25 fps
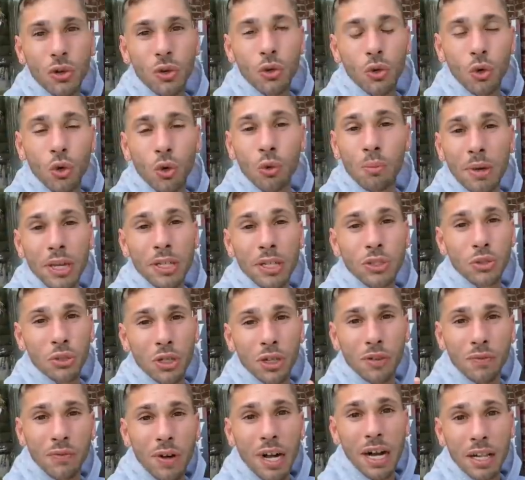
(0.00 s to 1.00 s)
cool. Make sure to
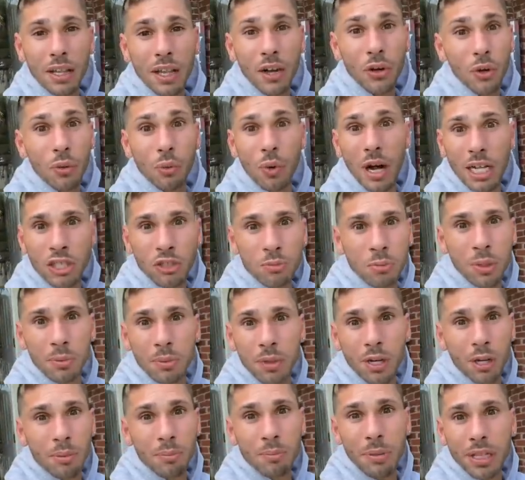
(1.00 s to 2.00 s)
follow to watch me
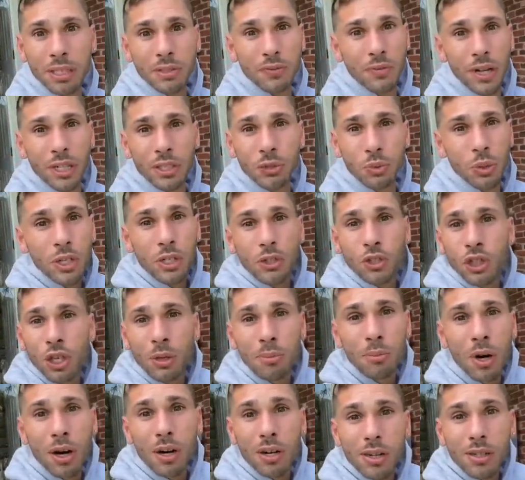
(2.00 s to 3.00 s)
become best friends with a
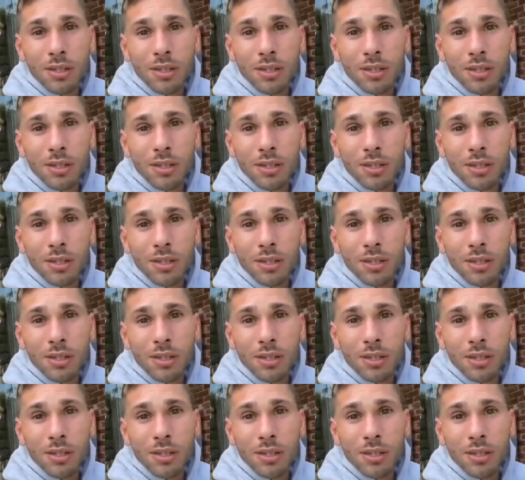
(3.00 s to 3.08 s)
chipmunk.